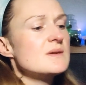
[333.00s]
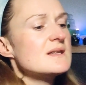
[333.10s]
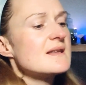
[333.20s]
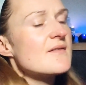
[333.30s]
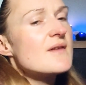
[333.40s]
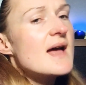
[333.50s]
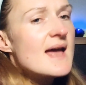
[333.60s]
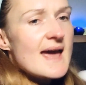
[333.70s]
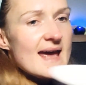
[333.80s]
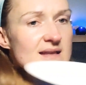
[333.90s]
to be enough.
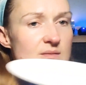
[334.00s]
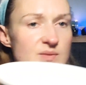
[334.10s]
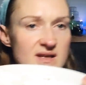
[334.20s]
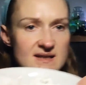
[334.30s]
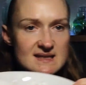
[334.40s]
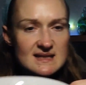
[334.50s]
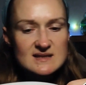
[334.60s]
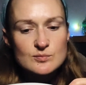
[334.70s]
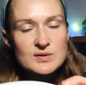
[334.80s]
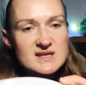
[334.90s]
And because
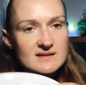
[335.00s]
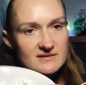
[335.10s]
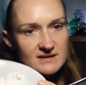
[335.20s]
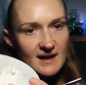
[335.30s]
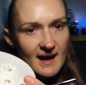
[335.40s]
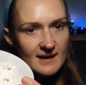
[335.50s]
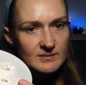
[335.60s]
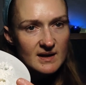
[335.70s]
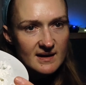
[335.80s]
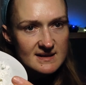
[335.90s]
it's winter
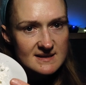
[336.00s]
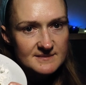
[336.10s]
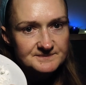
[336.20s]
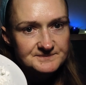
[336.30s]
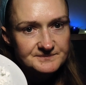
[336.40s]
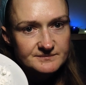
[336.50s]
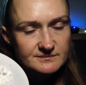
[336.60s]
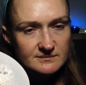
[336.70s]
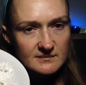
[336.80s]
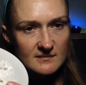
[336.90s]
time, guys,
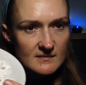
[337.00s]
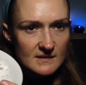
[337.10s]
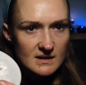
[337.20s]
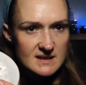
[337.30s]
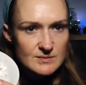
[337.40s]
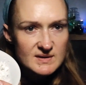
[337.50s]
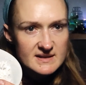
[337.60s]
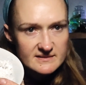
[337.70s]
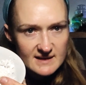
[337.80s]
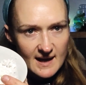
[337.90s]
it's
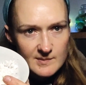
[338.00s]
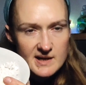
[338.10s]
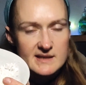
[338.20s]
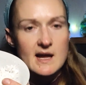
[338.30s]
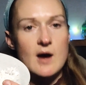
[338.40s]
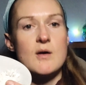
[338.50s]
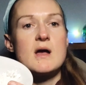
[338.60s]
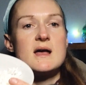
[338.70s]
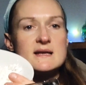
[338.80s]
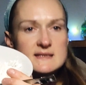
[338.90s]
winter time right now,
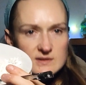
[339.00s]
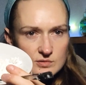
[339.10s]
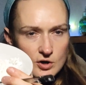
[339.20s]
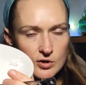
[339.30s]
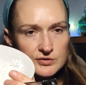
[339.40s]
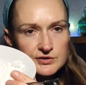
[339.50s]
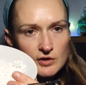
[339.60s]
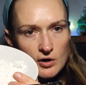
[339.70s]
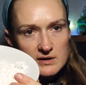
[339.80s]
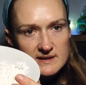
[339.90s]
so coconut
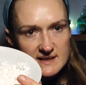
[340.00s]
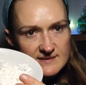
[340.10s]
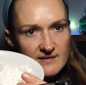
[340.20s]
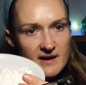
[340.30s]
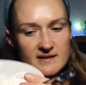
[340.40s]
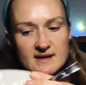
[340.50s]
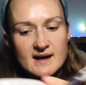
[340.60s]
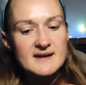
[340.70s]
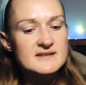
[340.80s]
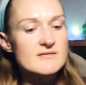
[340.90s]
oil is
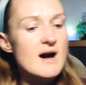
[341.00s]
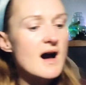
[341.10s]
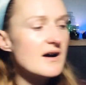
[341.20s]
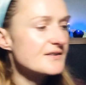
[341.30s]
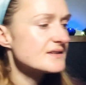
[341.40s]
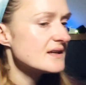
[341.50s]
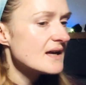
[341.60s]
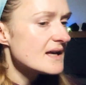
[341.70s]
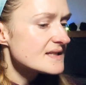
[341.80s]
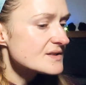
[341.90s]
very kind of hard.
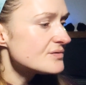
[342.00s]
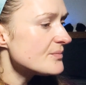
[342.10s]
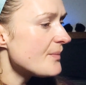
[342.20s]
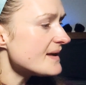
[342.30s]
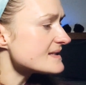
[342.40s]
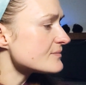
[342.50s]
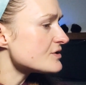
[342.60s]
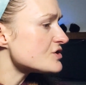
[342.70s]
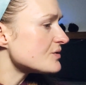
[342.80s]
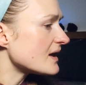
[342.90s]
So the best
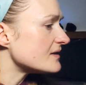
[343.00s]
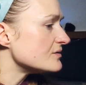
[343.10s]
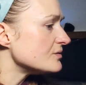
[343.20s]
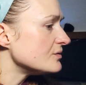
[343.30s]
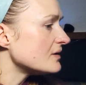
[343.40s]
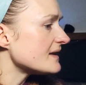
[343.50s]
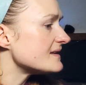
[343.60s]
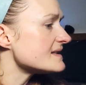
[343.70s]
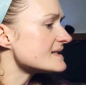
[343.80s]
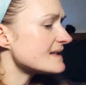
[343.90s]
what you can do
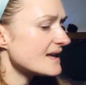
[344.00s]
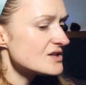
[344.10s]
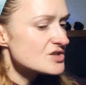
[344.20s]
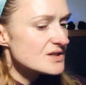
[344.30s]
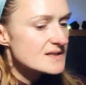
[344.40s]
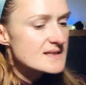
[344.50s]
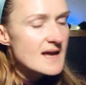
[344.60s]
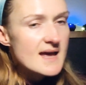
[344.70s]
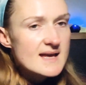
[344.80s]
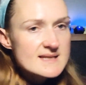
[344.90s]
at this stage is
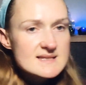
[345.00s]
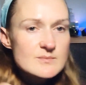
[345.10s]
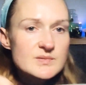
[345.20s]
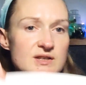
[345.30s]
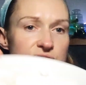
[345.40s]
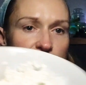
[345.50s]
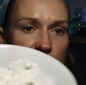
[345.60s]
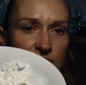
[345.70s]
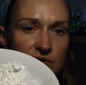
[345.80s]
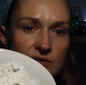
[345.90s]
simply
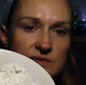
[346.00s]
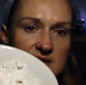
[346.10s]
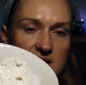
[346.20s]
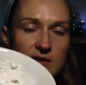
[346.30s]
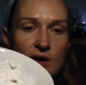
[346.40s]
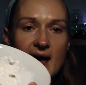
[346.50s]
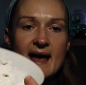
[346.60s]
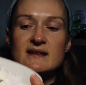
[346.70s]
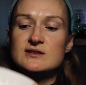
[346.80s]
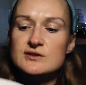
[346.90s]
to use your
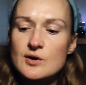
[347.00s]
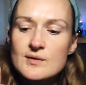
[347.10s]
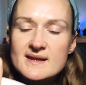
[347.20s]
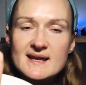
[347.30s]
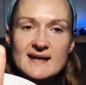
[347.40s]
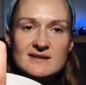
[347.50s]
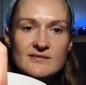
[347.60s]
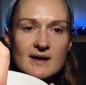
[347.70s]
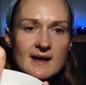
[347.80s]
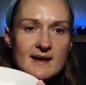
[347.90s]
hand, you know, and kind
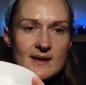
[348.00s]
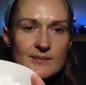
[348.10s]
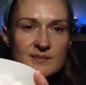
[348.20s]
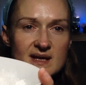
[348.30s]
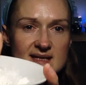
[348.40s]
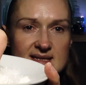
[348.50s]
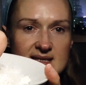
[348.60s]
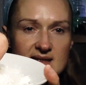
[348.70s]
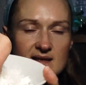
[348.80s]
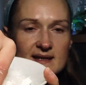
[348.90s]
of mix
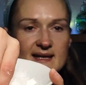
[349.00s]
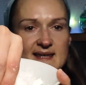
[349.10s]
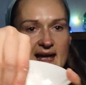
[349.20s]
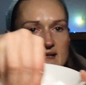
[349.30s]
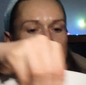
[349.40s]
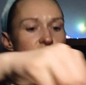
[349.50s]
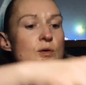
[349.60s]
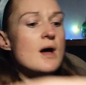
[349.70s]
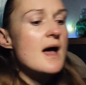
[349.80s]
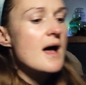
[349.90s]
it like that.
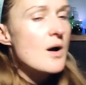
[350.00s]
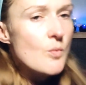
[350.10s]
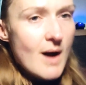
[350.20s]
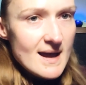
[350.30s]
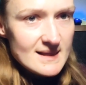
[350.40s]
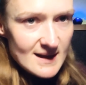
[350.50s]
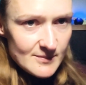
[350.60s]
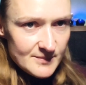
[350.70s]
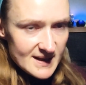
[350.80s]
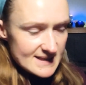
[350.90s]
So while
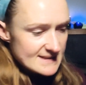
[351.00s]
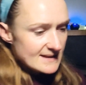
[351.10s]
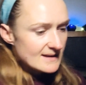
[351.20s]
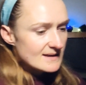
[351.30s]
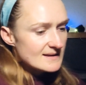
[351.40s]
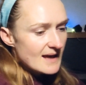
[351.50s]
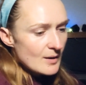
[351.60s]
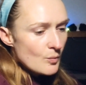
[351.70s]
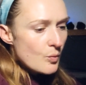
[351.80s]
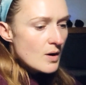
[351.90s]
I'm mixing it,
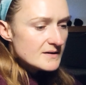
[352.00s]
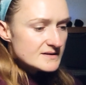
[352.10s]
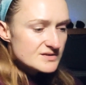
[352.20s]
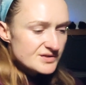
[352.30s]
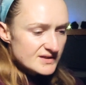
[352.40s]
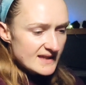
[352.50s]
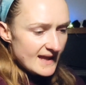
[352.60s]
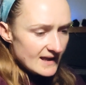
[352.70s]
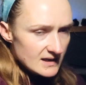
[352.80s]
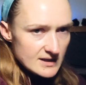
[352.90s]
I want to
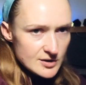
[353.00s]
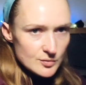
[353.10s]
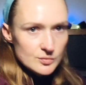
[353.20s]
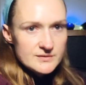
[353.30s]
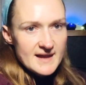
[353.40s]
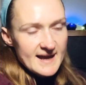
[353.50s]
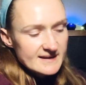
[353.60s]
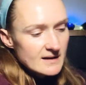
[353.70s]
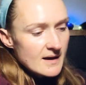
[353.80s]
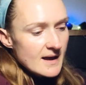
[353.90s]
tell you
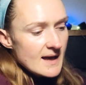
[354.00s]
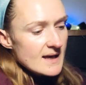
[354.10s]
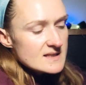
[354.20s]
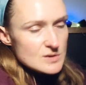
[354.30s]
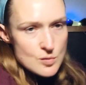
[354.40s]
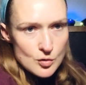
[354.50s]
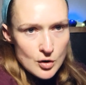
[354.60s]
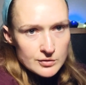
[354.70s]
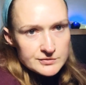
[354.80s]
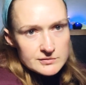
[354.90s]
that so
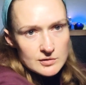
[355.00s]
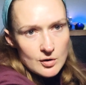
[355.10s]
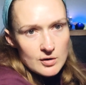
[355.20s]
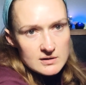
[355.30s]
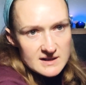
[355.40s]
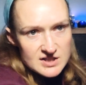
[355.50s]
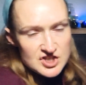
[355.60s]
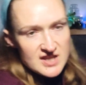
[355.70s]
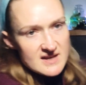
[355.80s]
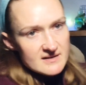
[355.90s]
coconut oil in
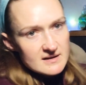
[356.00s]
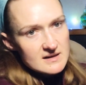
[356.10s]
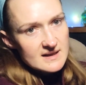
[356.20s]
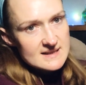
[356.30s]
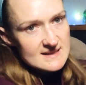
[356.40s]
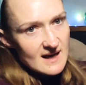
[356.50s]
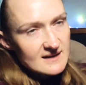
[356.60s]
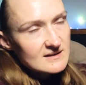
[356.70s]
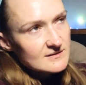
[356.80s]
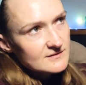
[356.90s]
general is
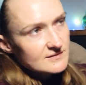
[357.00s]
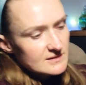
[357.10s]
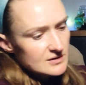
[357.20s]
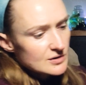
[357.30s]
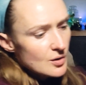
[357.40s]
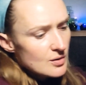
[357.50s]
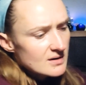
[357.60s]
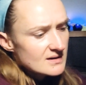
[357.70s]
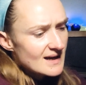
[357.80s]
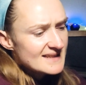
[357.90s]
kind of, you know,
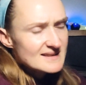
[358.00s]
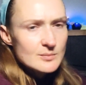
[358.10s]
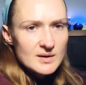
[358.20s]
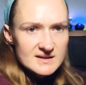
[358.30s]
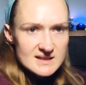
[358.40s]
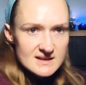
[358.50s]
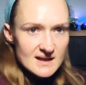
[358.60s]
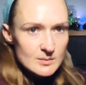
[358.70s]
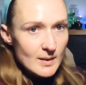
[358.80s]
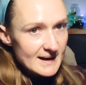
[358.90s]

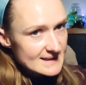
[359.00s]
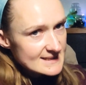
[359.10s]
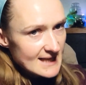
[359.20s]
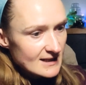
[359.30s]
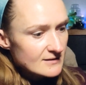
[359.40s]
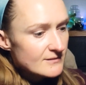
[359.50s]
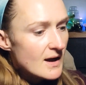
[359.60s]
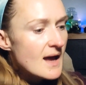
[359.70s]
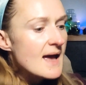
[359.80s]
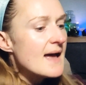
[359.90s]
antibacterial by itself,
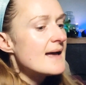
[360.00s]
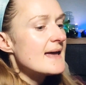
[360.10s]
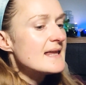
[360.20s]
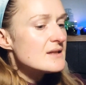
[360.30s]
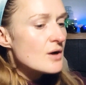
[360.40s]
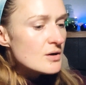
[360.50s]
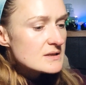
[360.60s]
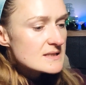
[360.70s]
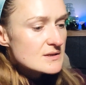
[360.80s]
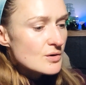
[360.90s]
and
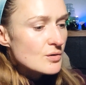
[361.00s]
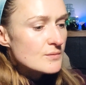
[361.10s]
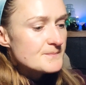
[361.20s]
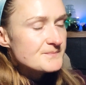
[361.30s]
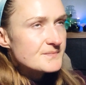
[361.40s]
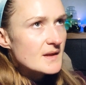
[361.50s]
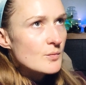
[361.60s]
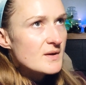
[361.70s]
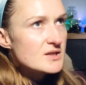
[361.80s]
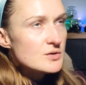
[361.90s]
also
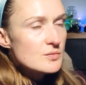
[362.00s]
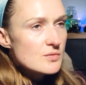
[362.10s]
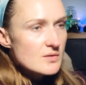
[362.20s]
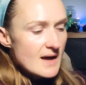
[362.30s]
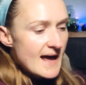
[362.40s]
when you